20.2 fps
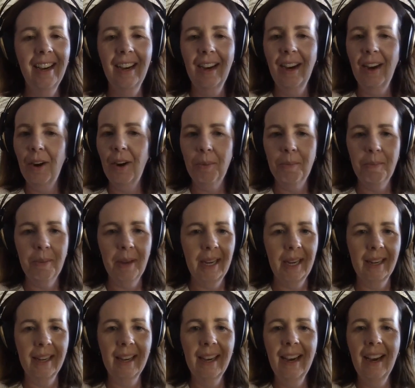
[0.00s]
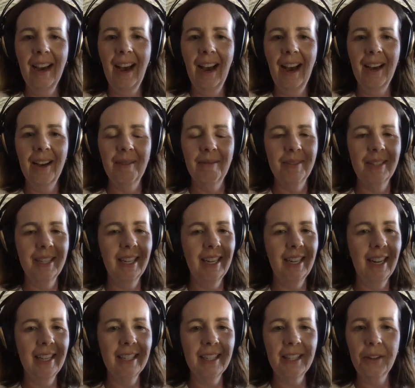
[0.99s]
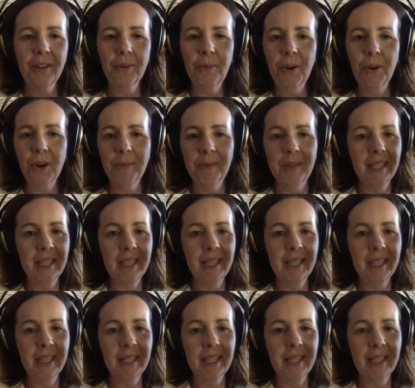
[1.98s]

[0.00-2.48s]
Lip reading: Hoping. Today is a little warm.